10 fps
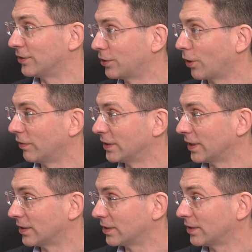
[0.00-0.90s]

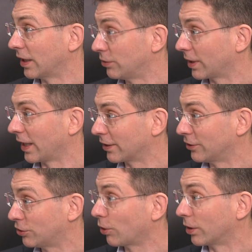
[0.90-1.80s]
services that you can
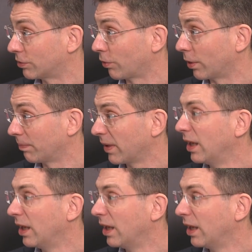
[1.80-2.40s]
actually charge for.